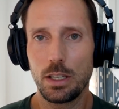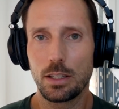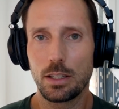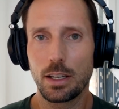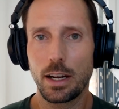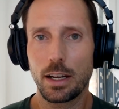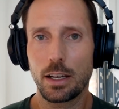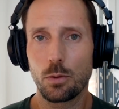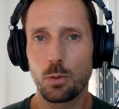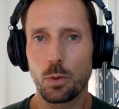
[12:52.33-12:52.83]

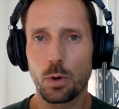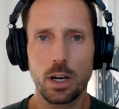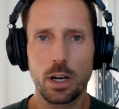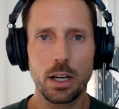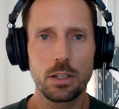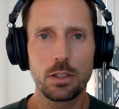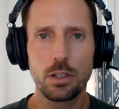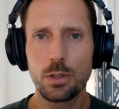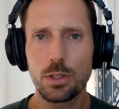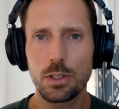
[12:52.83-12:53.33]
then I could work
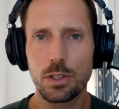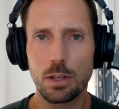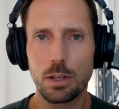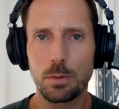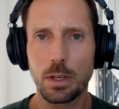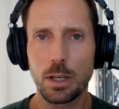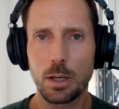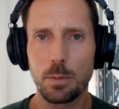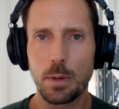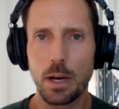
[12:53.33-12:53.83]
on doing
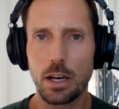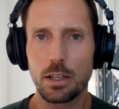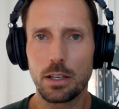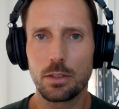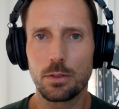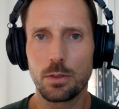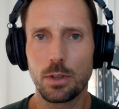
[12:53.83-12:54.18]
something about it.